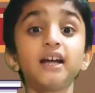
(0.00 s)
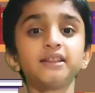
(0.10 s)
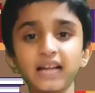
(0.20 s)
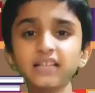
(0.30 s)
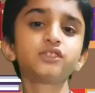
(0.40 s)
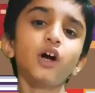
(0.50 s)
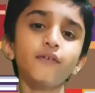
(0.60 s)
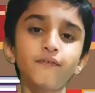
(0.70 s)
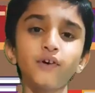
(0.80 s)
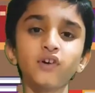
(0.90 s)
That's
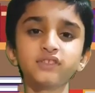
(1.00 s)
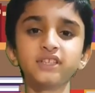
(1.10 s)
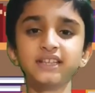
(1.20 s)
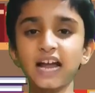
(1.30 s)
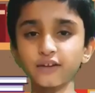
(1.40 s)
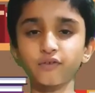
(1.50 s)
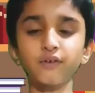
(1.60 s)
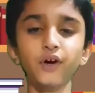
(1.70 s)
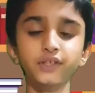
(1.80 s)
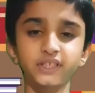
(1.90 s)
all folks. Thanks for
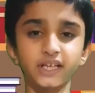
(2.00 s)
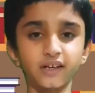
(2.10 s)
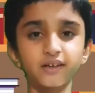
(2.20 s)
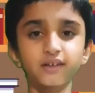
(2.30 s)
watching.